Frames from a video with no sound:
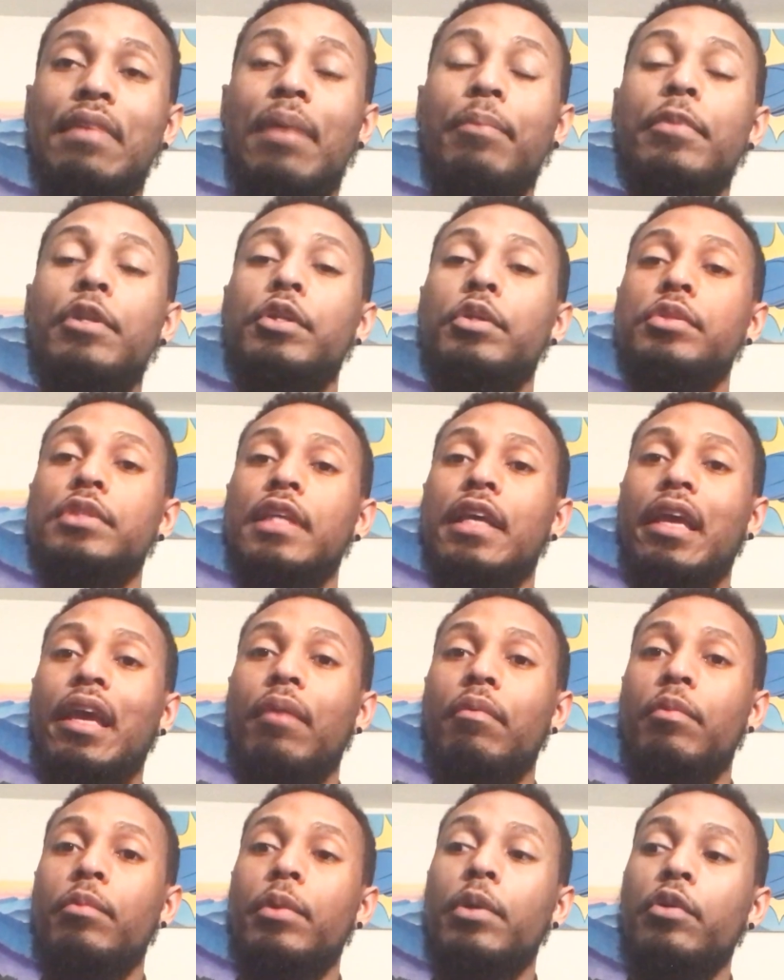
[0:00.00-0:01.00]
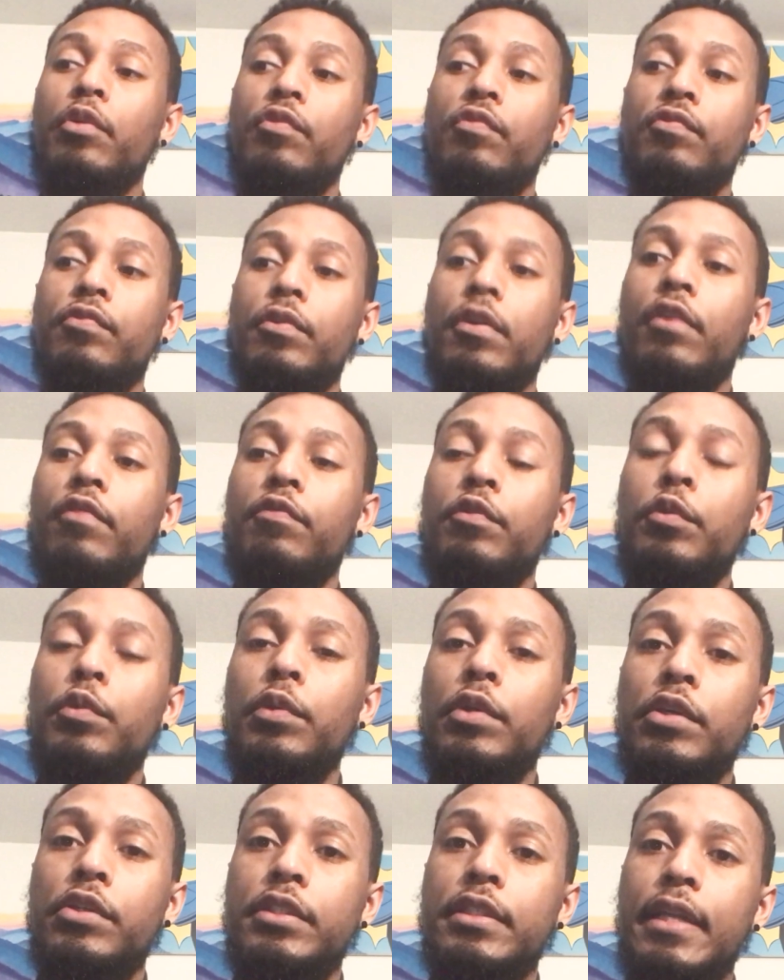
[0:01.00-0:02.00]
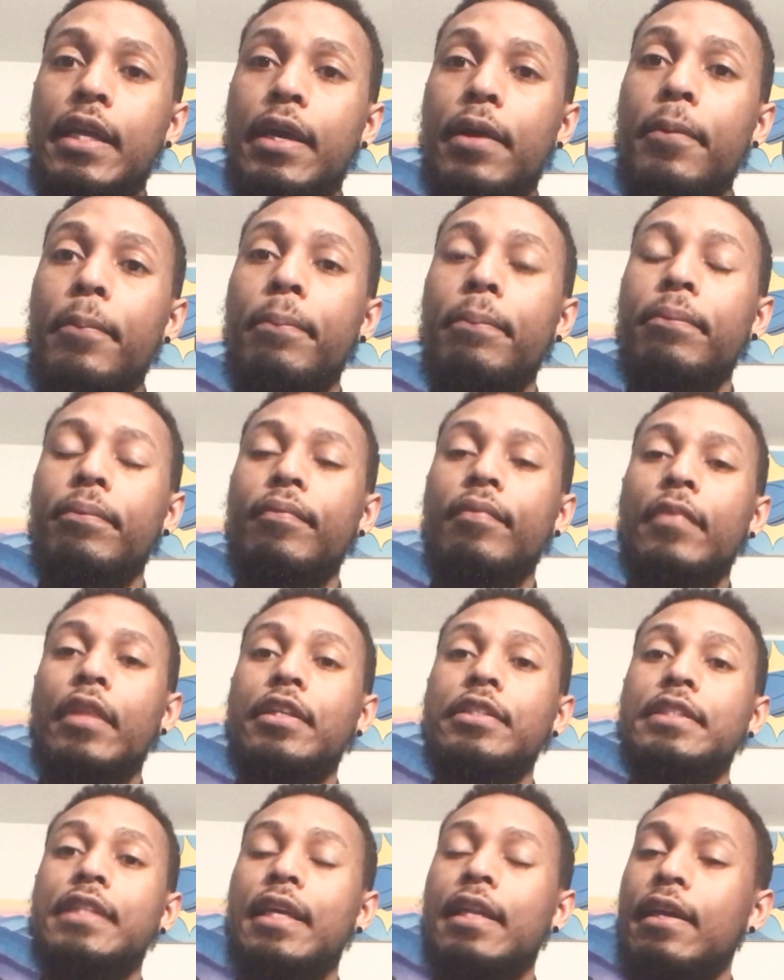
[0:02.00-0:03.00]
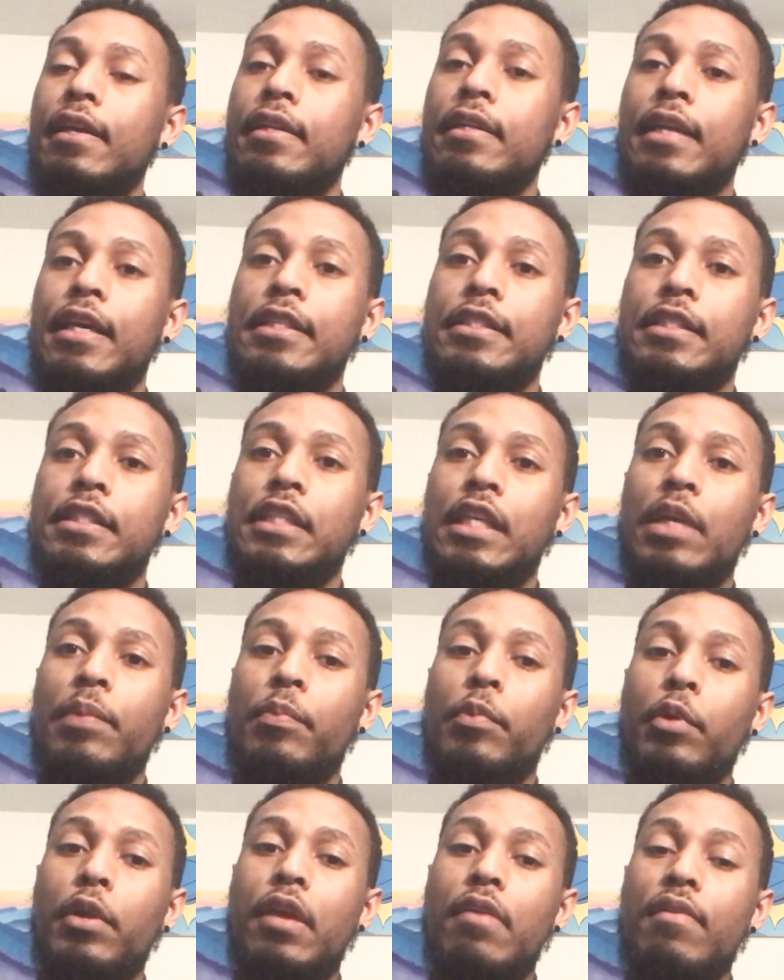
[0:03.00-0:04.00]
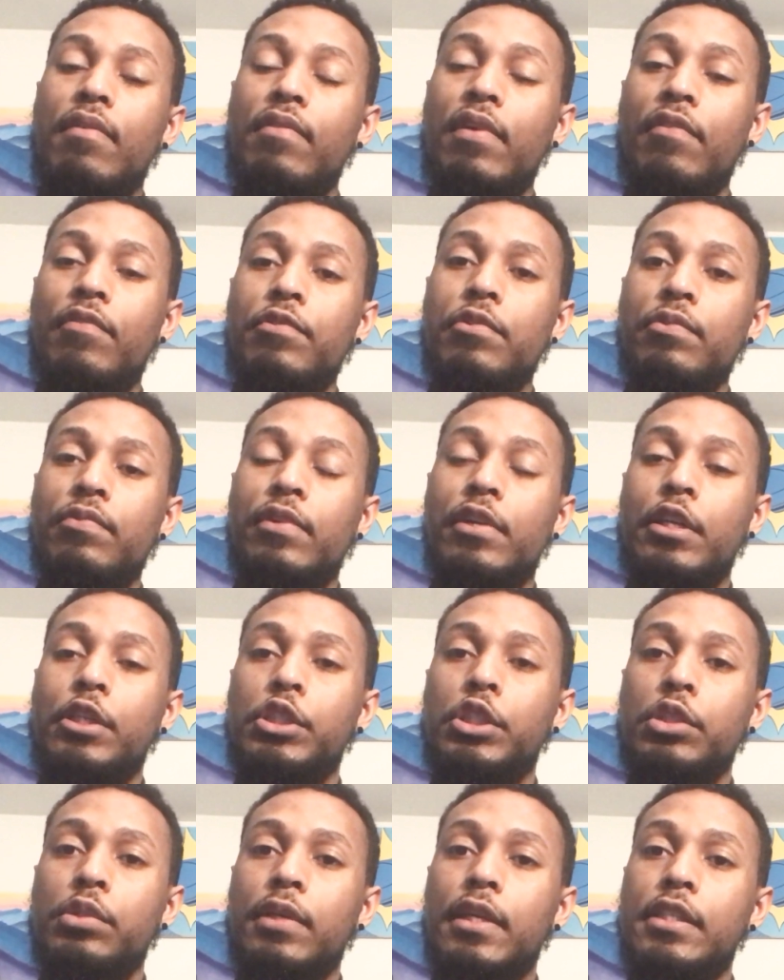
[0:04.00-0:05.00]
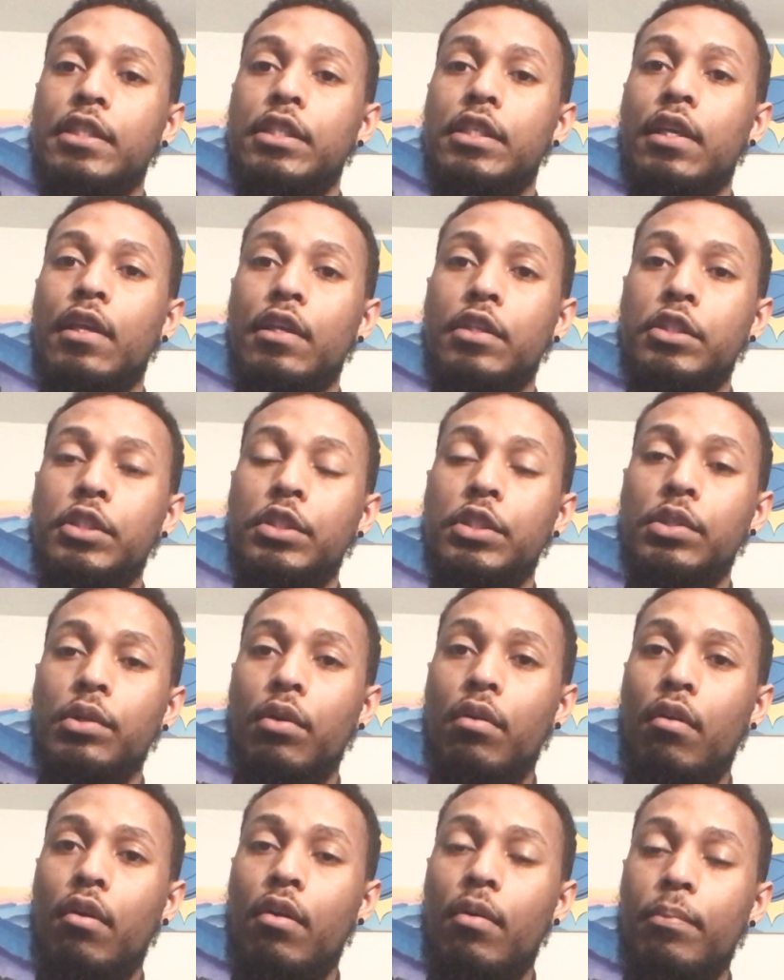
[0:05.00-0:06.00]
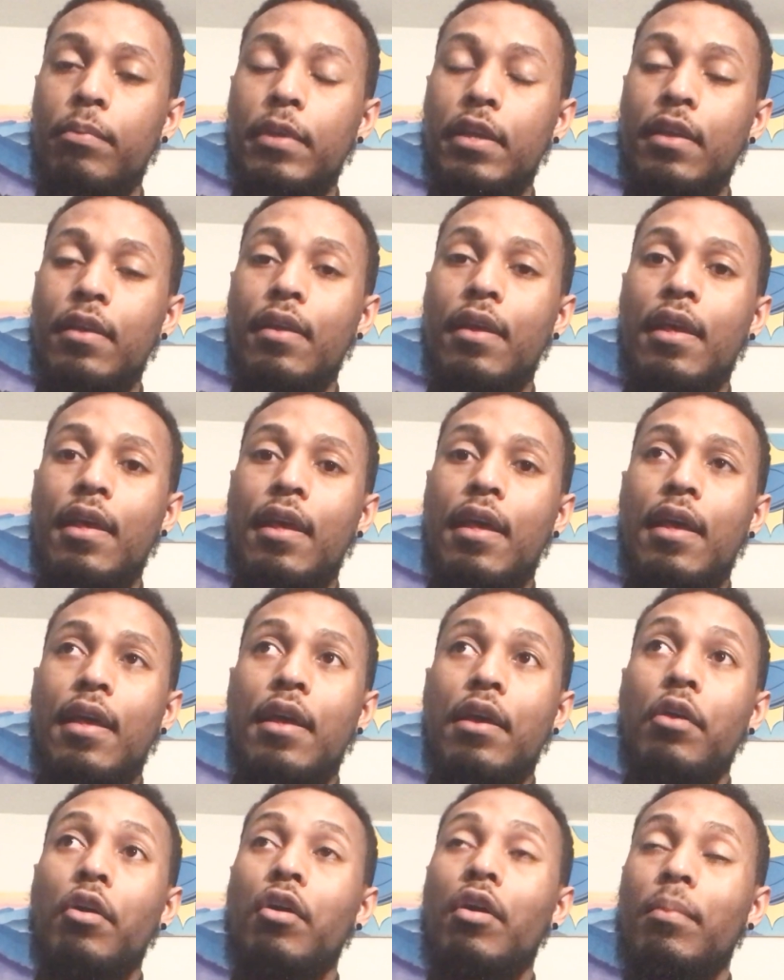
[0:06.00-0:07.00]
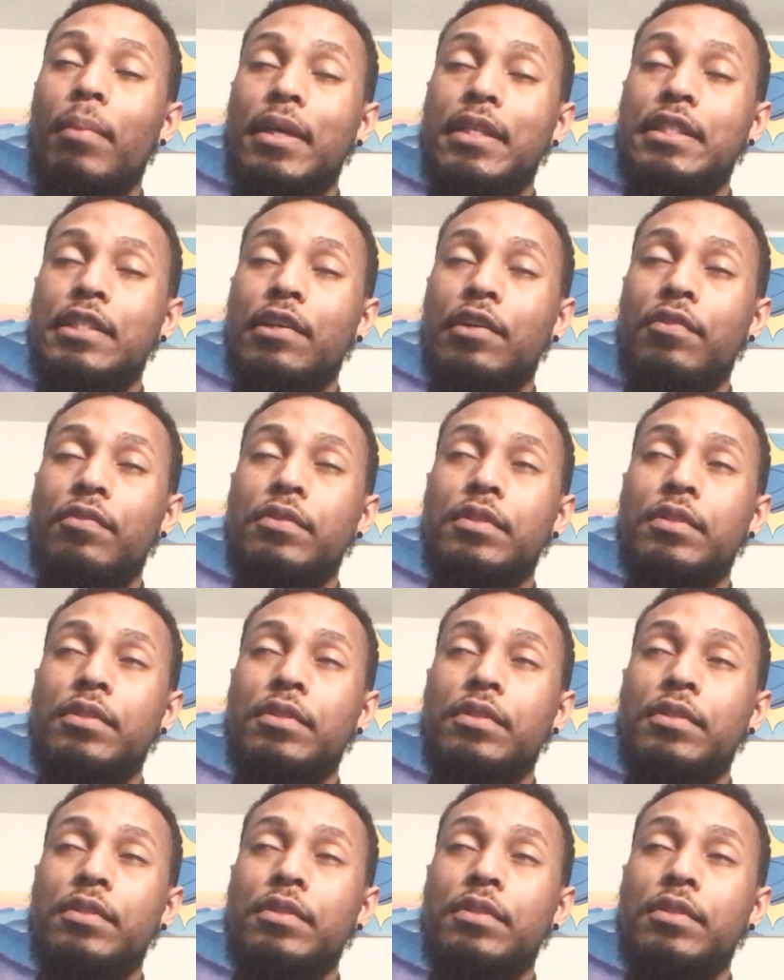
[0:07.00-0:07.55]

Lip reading: I've been using chamomile for a few years now to get a good night's sleep, or even if I feel very stressed, just to calm myself.